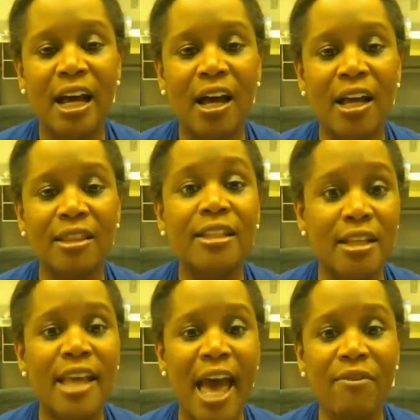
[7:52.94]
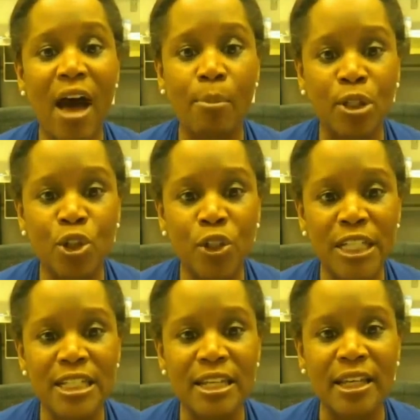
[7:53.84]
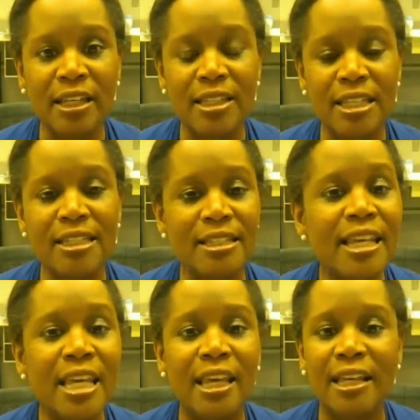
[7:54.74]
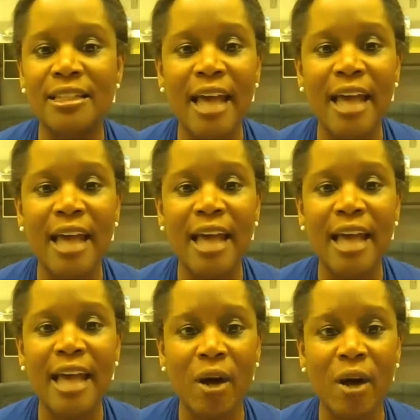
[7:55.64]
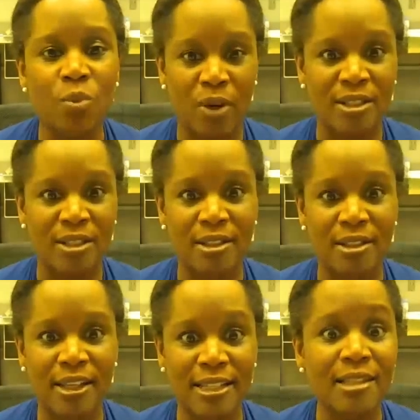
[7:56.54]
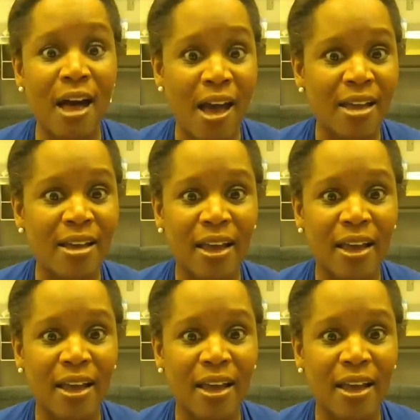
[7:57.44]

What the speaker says: uh, have the opportunity to see exactly what it's like